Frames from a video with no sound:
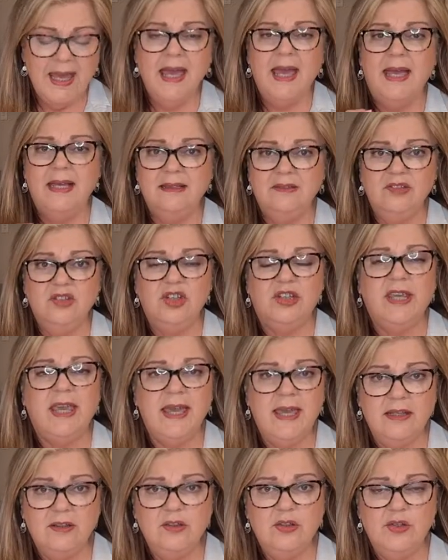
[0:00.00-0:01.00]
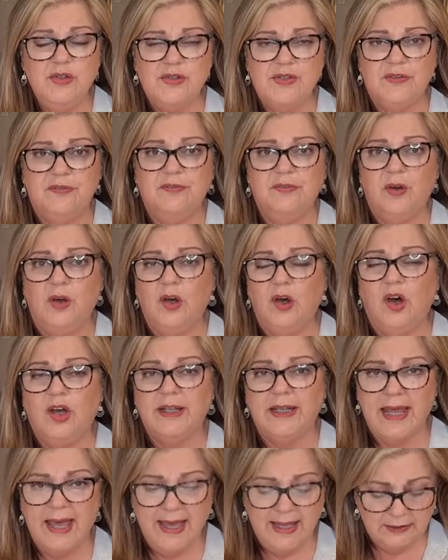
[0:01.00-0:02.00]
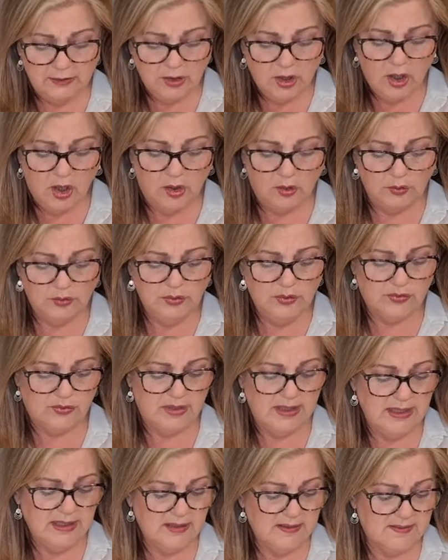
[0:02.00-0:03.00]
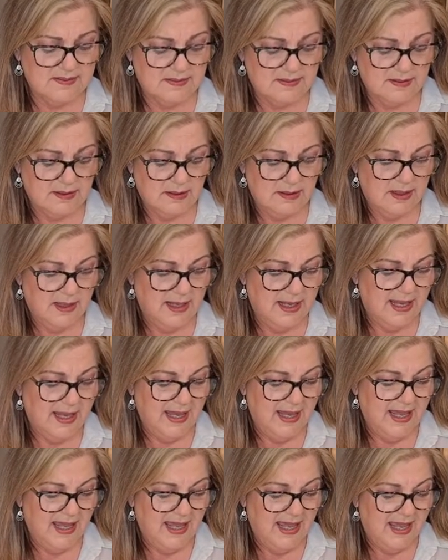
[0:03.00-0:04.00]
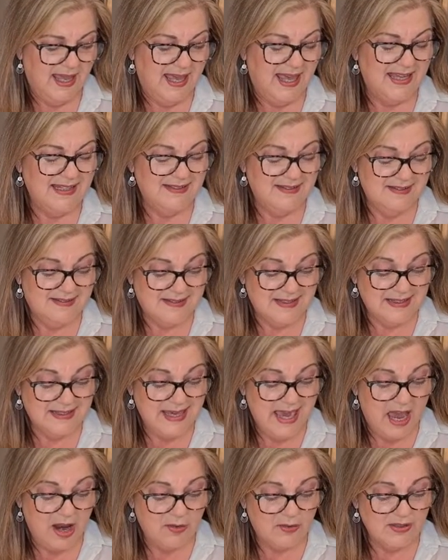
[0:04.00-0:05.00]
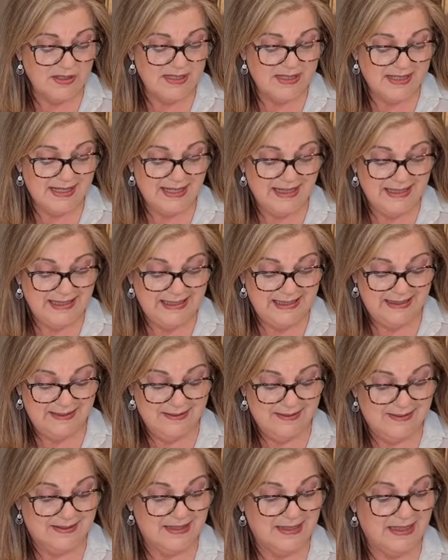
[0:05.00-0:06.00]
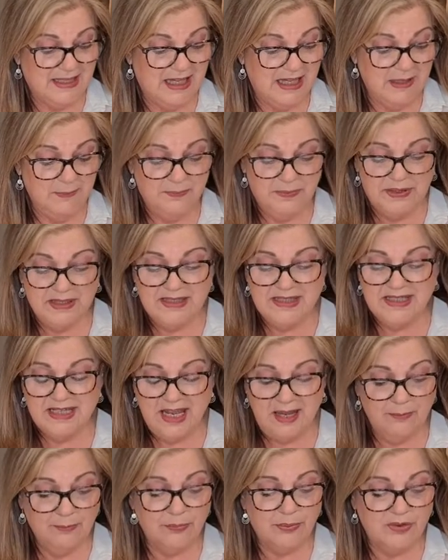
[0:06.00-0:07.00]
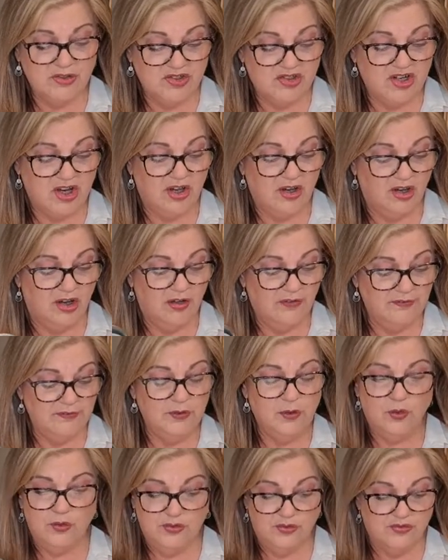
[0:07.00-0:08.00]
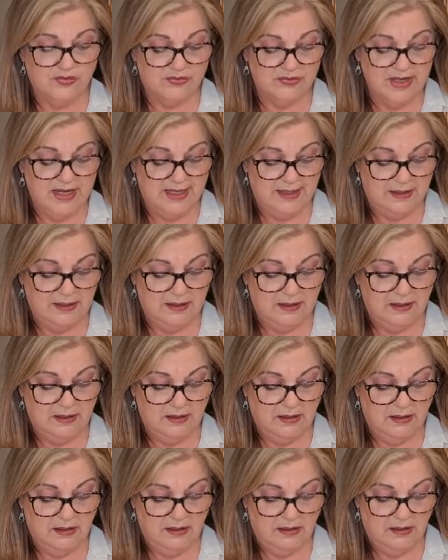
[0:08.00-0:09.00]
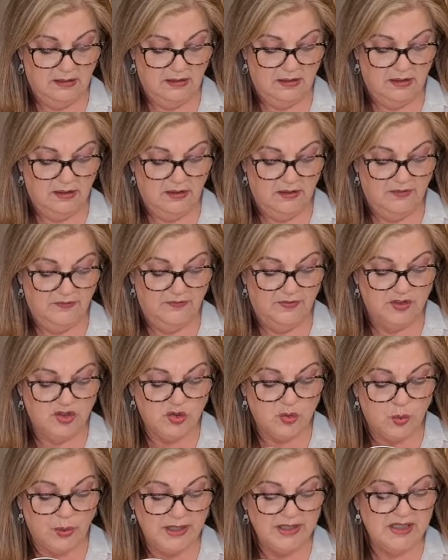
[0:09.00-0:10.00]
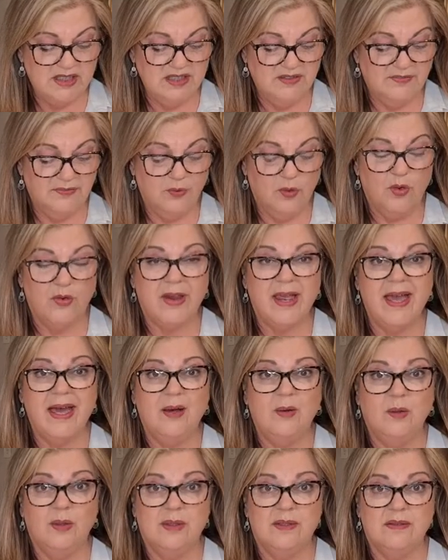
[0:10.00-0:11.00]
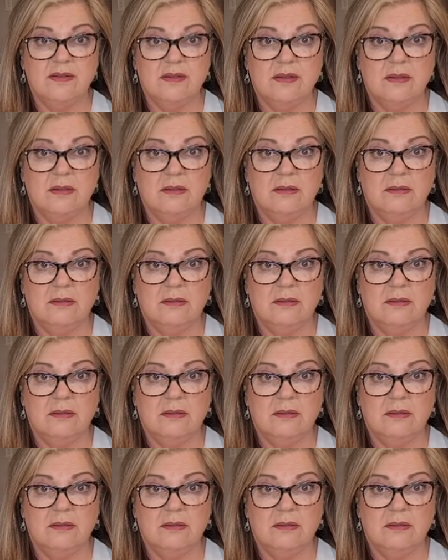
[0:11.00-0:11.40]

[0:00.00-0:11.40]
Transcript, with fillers: and you can use it for hot and cold drinks. And it's guaranteed to keep the temperature of your drink for 24 hours.